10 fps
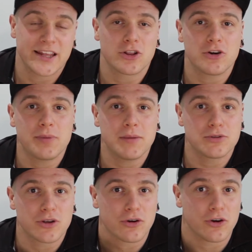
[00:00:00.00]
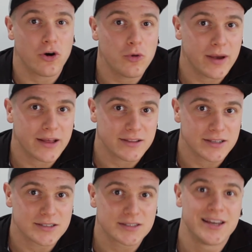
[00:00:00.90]
Now, a lot of people don't know about
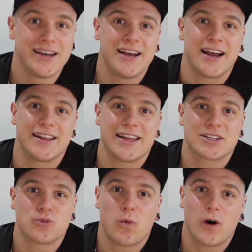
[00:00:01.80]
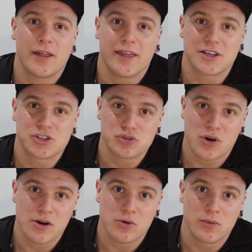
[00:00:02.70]
this, and that's why they
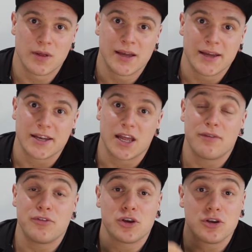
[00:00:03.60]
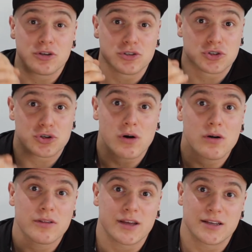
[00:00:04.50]
struggle. Now, if you can
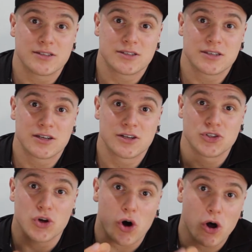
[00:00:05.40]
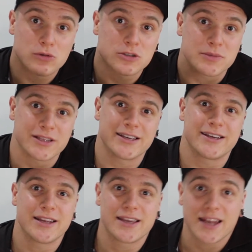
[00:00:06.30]
control these, you're ultimately
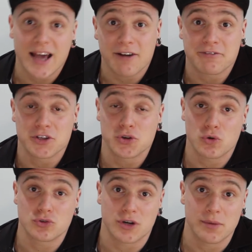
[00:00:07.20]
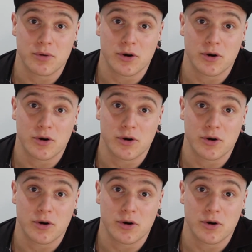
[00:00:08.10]
going to get after your dream